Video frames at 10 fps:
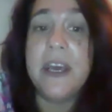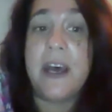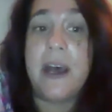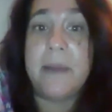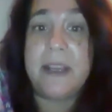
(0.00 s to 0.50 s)

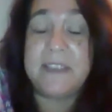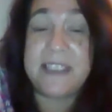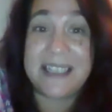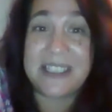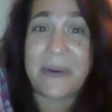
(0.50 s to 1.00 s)
I have
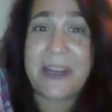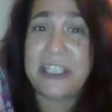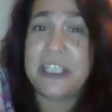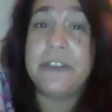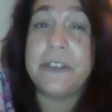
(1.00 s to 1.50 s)
6
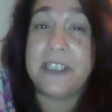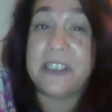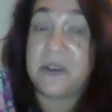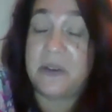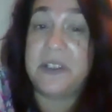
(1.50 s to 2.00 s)
grandchildren.
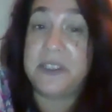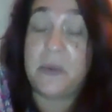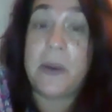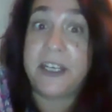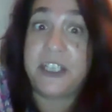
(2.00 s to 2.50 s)
It's
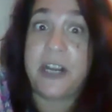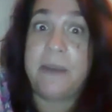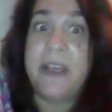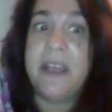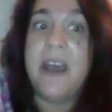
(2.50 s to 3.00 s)
quite a
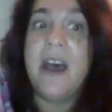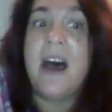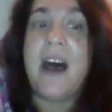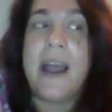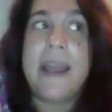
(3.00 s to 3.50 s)
job.
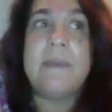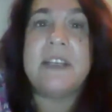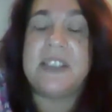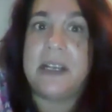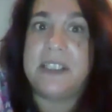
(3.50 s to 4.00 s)
I am
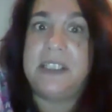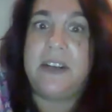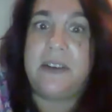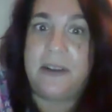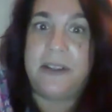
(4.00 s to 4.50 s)

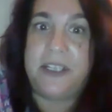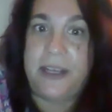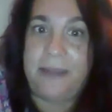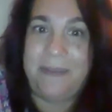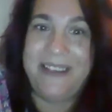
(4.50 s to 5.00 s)
exhausted all the
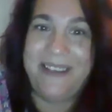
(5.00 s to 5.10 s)
time.